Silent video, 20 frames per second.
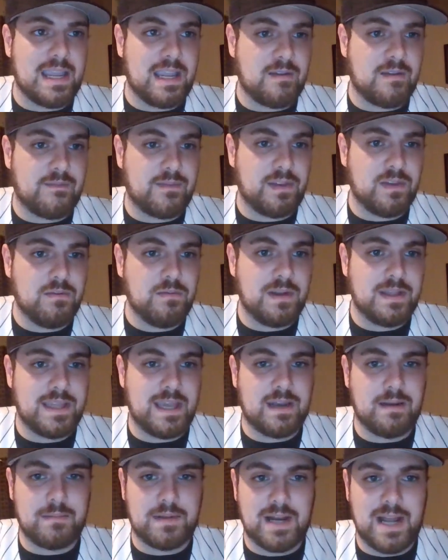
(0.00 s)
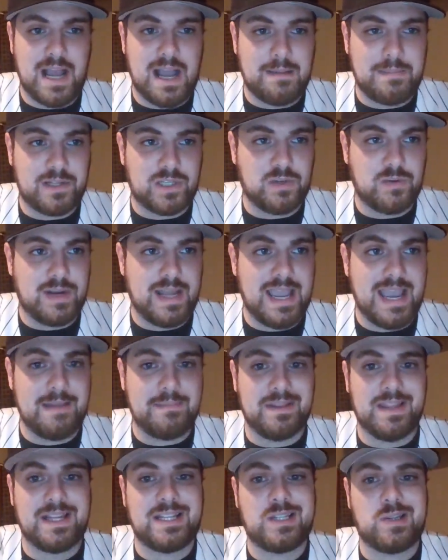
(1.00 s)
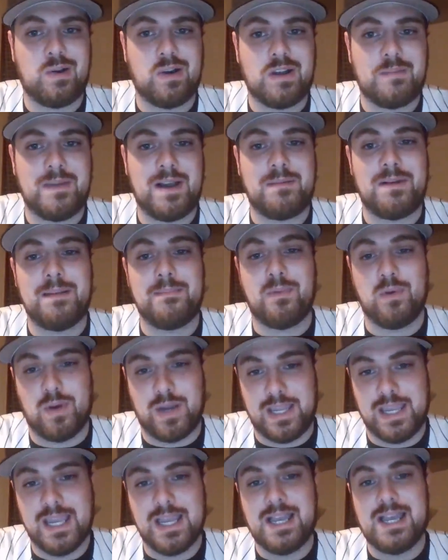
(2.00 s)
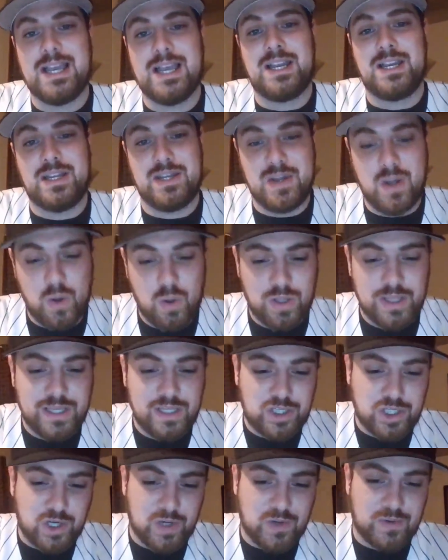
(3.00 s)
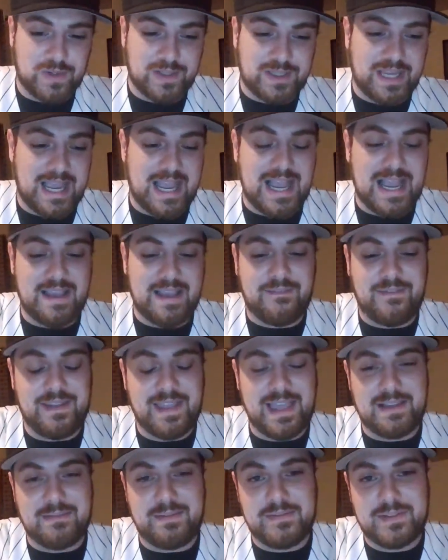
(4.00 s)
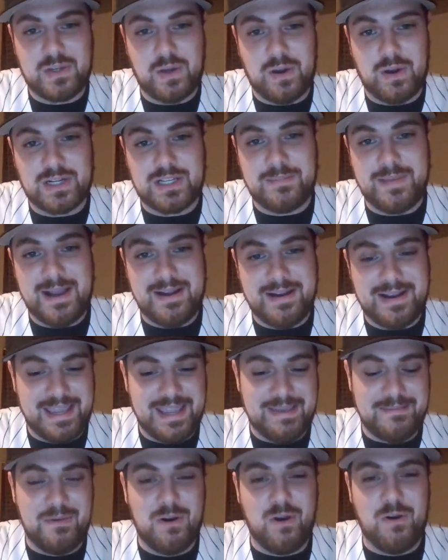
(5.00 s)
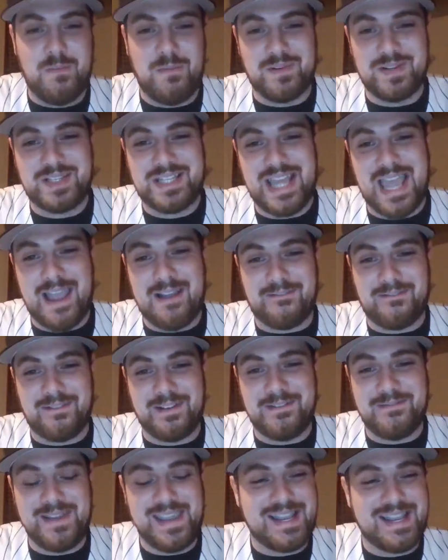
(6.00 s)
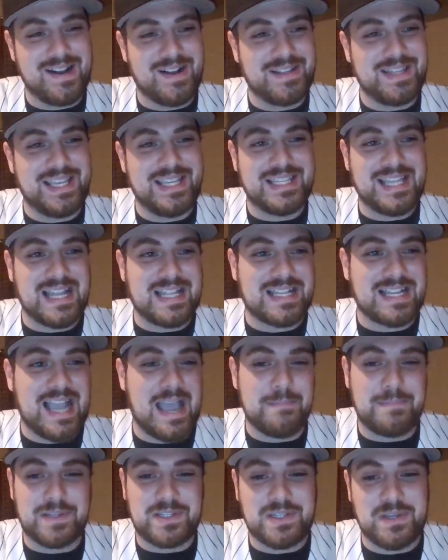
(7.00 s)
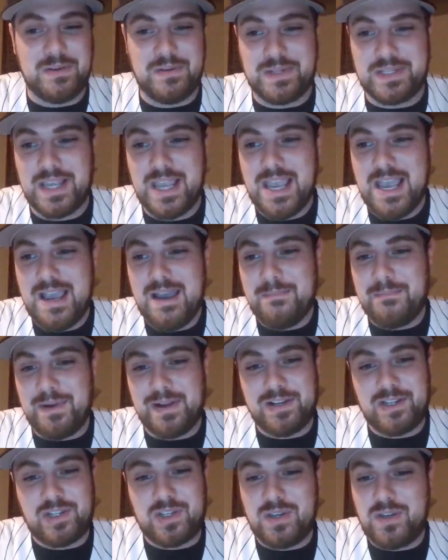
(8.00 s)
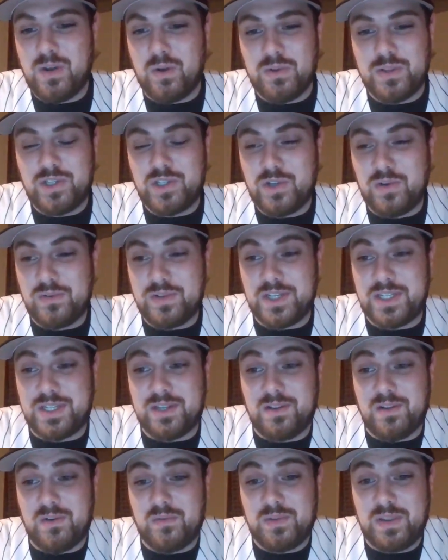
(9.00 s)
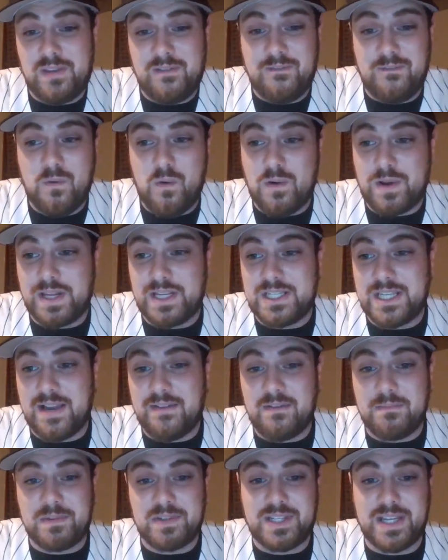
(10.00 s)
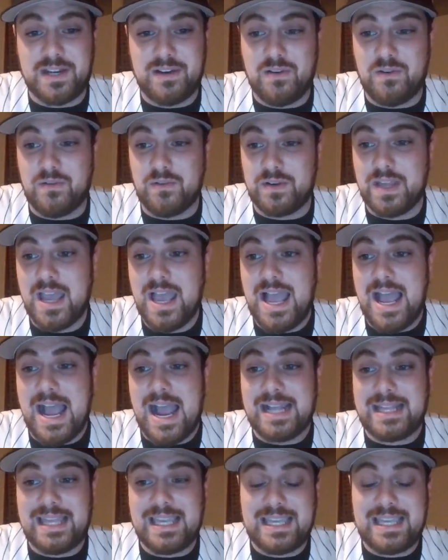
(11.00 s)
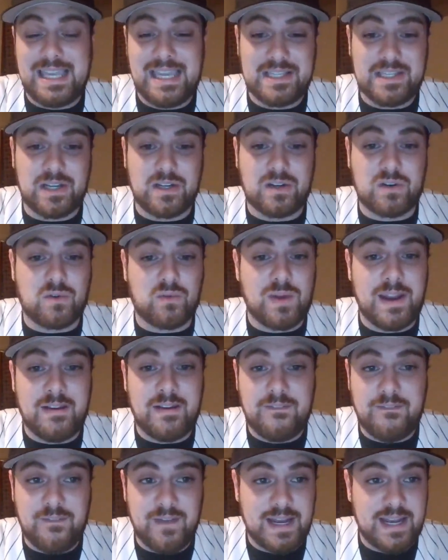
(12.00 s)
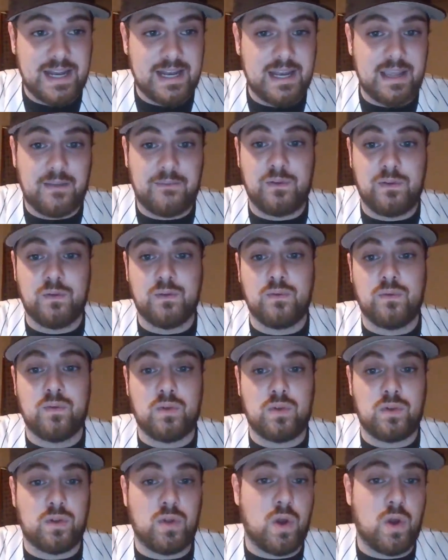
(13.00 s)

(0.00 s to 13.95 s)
here for you, and then I'm going to hop into an ad. But let's talk about my boy, Nolan Jones. I feel like we've talked about him almost every week on these episodes, but Nolan Jones is still only 47% owned. I think he's a great fit-in if you